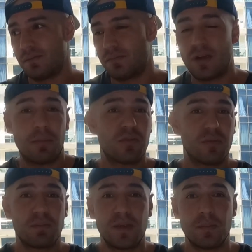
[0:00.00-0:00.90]
problems
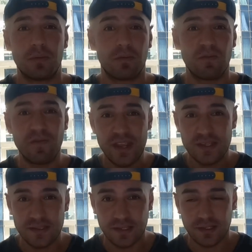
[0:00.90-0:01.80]
with people's
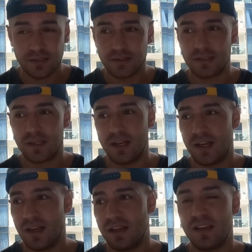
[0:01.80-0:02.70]
visas,
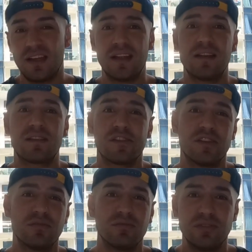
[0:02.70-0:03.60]
and
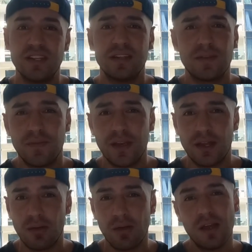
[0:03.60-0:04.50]
so in this
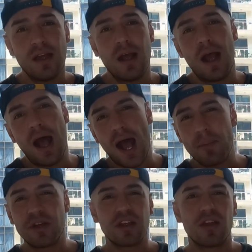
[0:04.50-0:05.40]
video
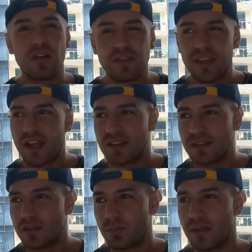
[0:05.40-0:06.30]
I'm gonna go over that a
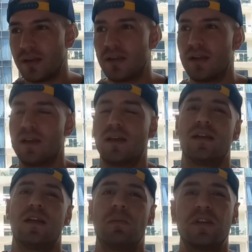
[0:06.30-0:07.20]
little bit.
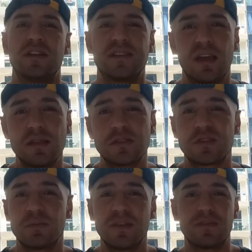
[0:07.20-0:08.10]
I'm gonna tell you
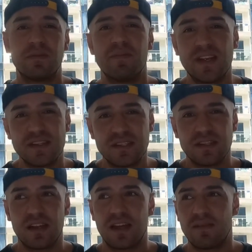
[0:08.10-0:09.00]
some
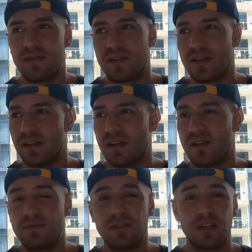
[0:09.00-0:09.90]
information
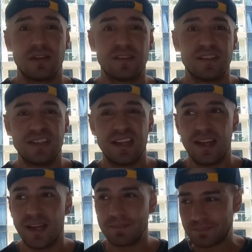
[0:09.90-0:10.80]
I've learned
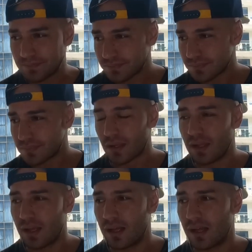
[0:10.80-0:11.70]
today.
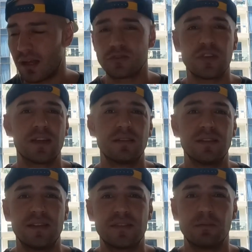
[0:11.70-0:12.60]
I'll try to
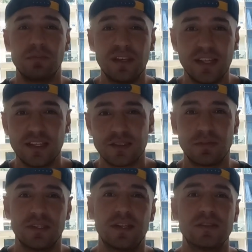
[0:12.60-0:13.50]
leave some links
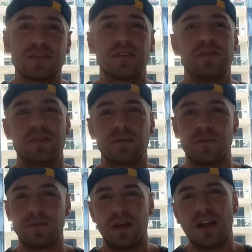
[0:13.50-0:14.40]
below so you can
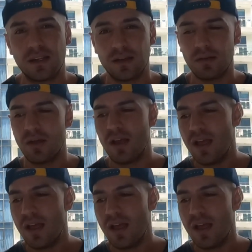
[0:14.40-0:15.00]
follow.